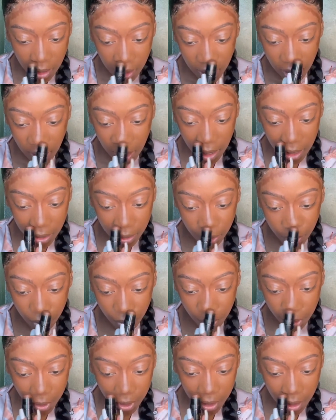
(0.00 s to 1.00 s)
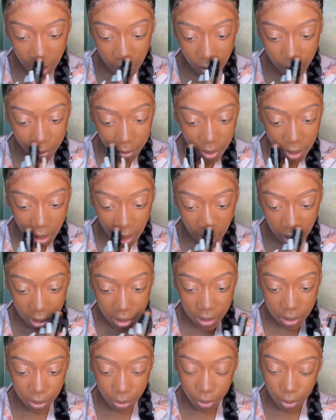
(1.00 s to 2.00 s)
And growing up in high
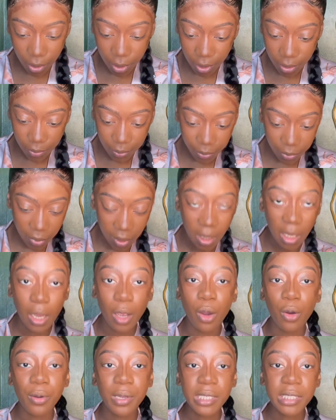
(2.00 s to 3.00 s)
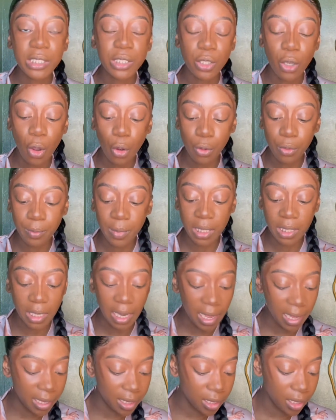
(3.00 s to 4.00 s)
school, they always told me
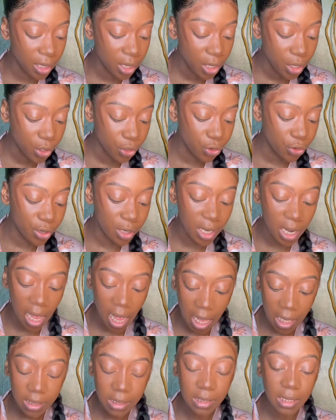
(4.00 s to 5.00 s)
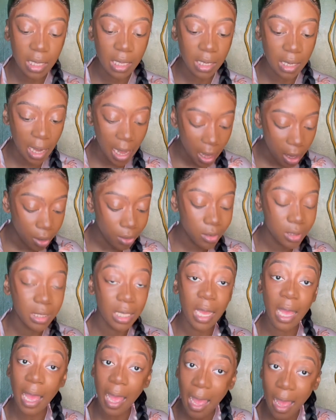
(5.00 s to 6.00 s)
like, you're not allowed to
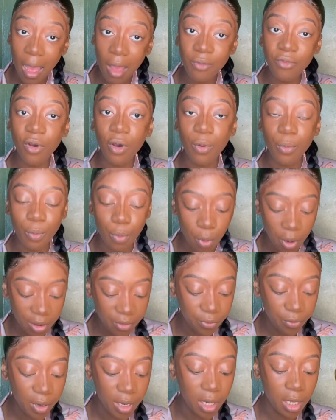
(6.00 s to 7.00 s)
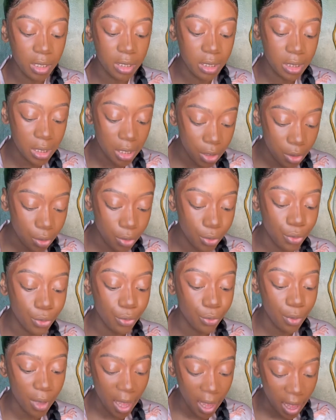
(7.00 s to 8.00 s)
have a boyfriend until
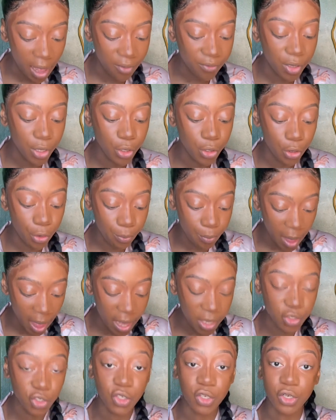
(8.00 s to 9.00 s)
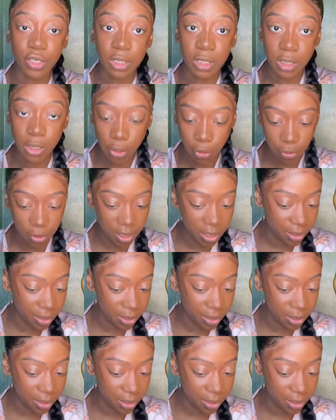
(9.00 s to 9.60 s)
you have your bachelor's degree.